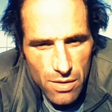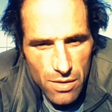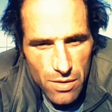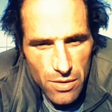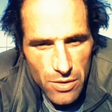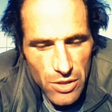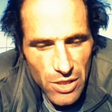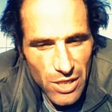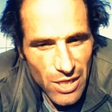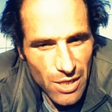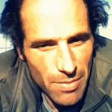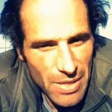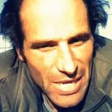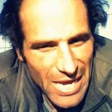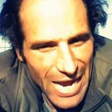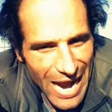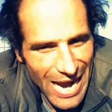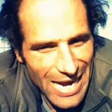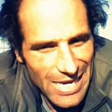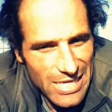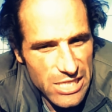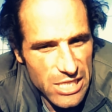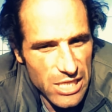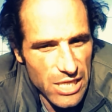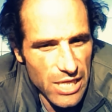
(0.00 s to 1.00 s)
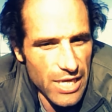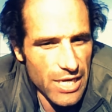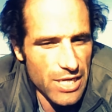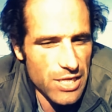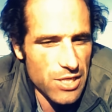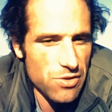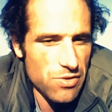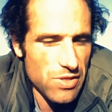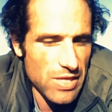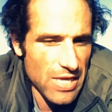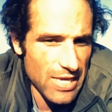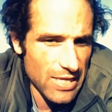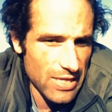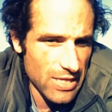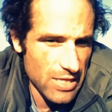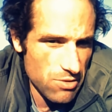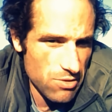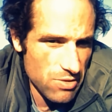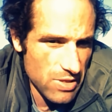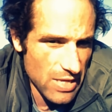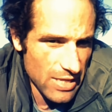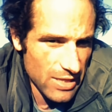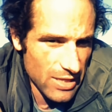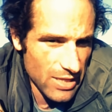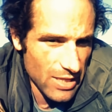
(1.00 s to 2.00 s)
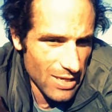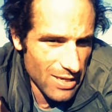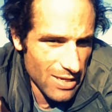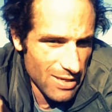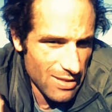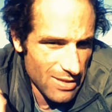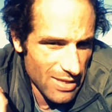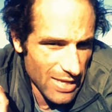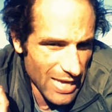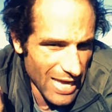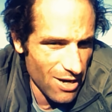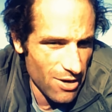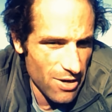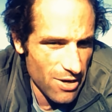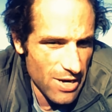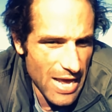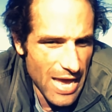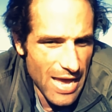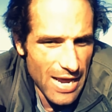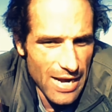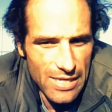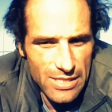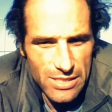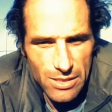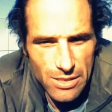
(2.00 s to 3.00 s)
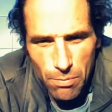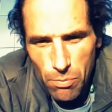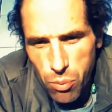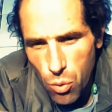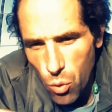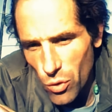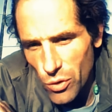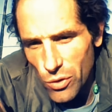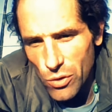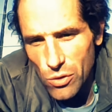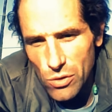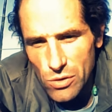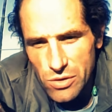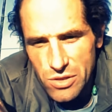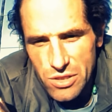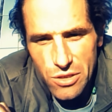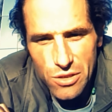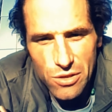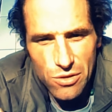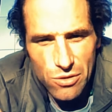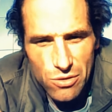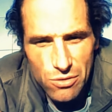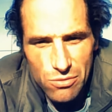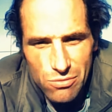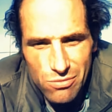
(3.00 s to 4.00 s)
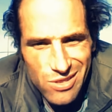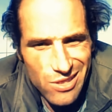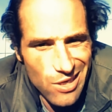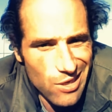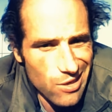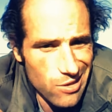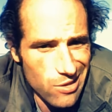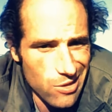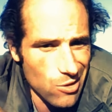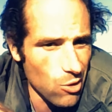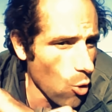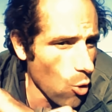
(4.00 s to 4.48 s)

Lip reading: you're going to be isolated. You think the internet is a portal to the